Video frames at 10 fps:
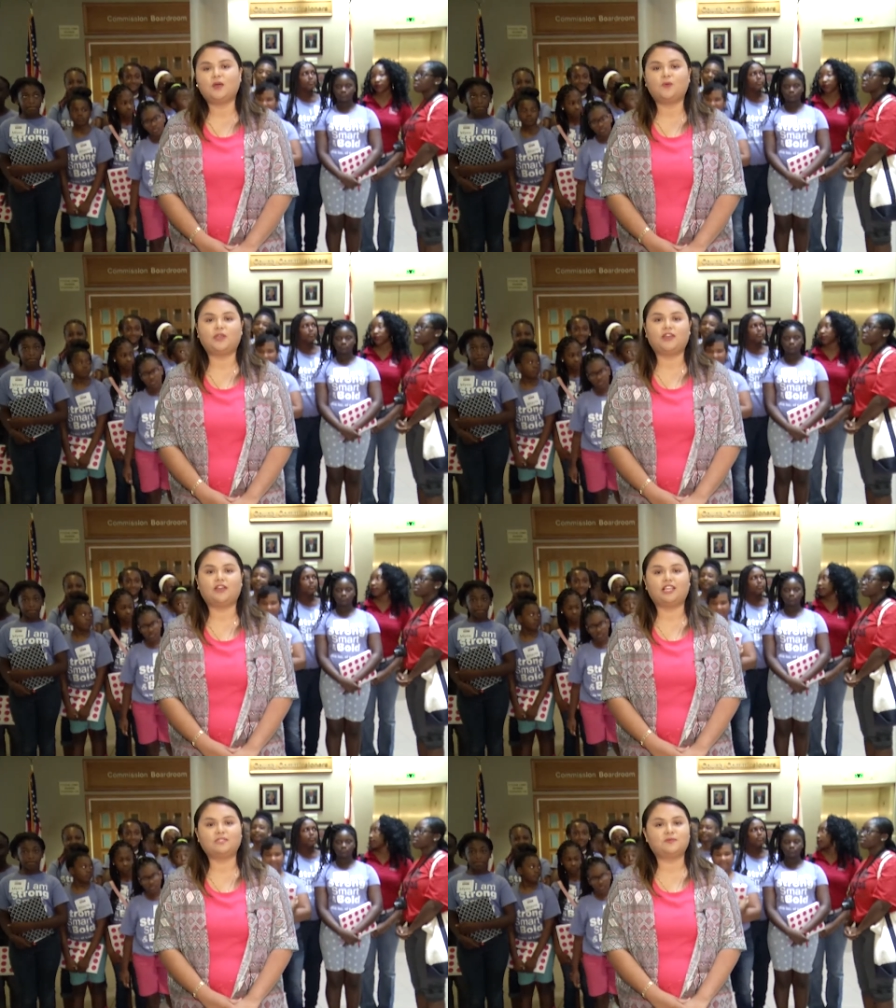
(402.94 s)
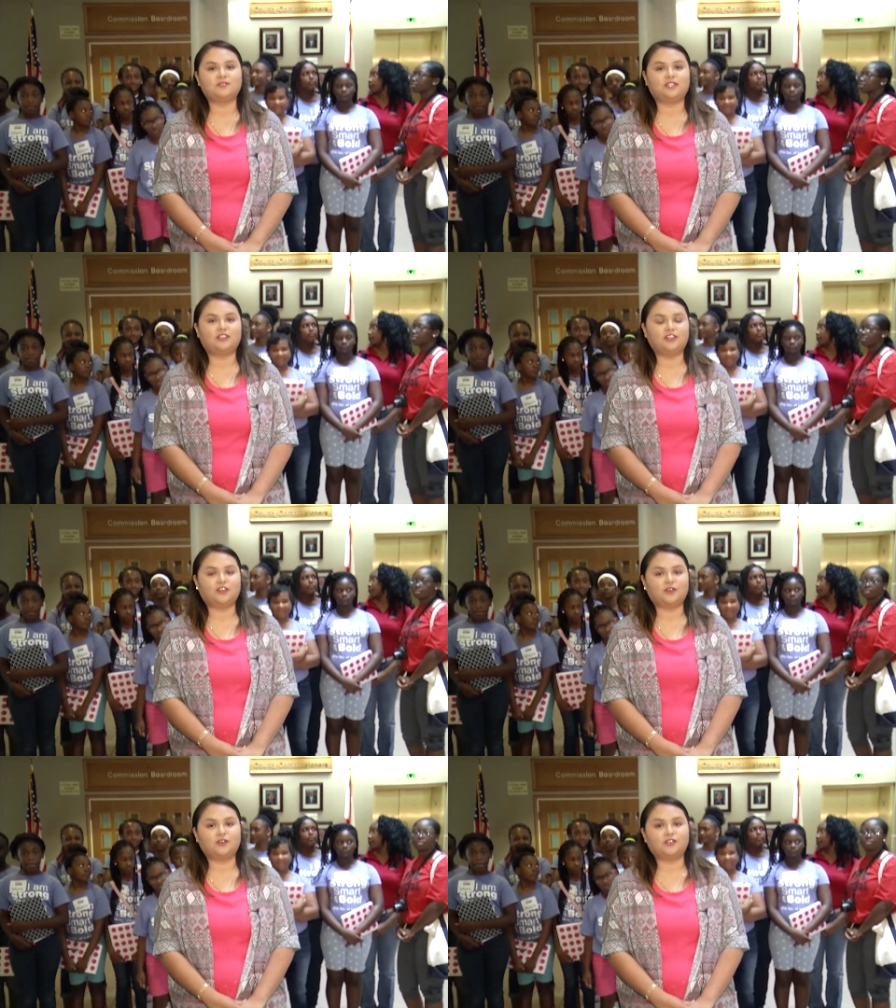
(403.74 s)
We are exposing the
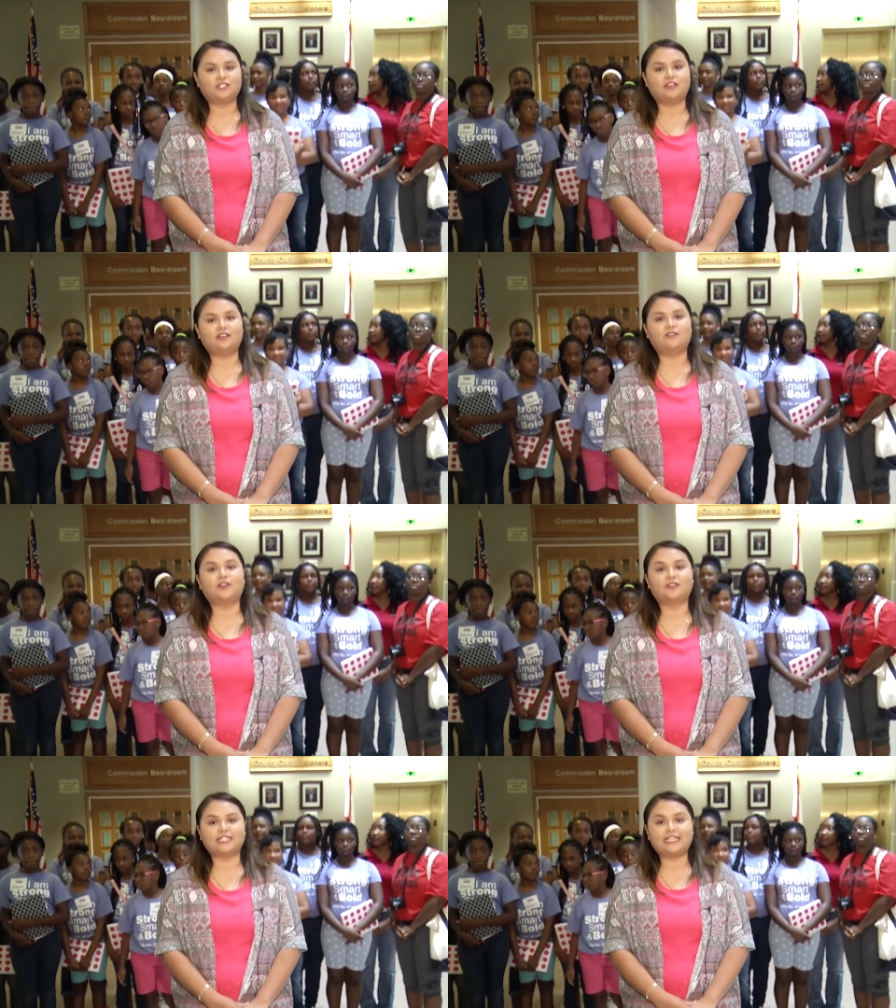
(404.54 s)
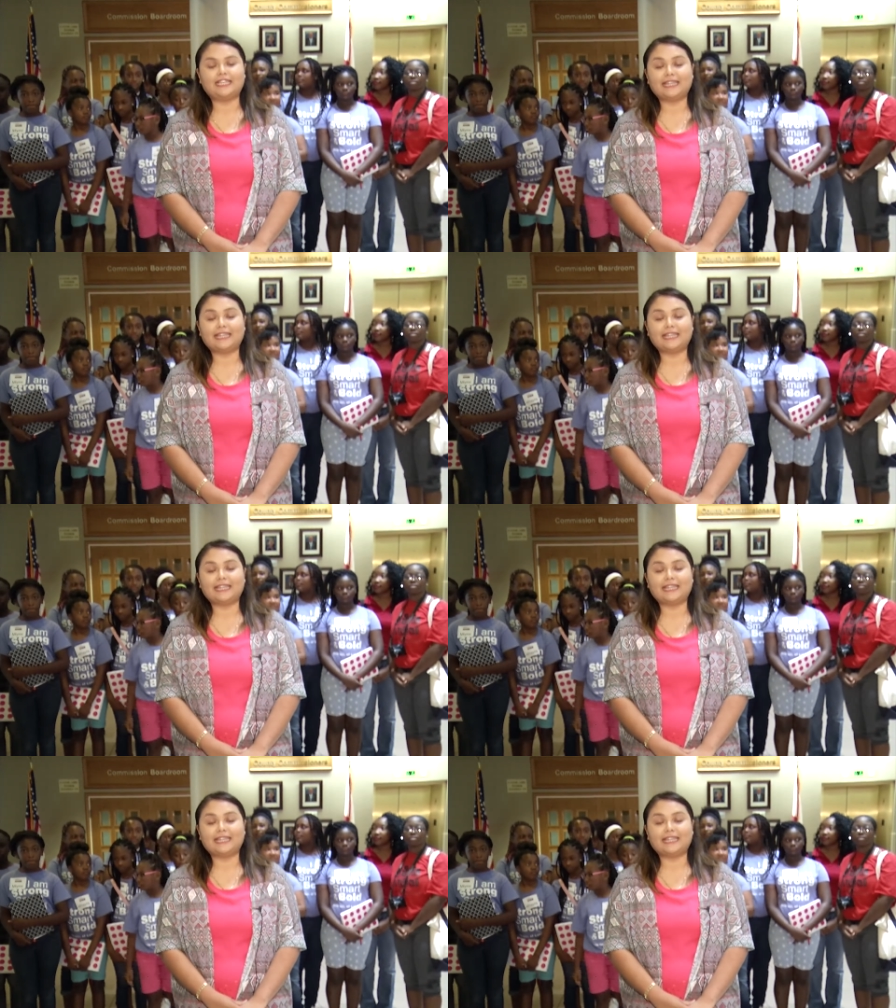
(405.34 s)
girls of Girls Inc.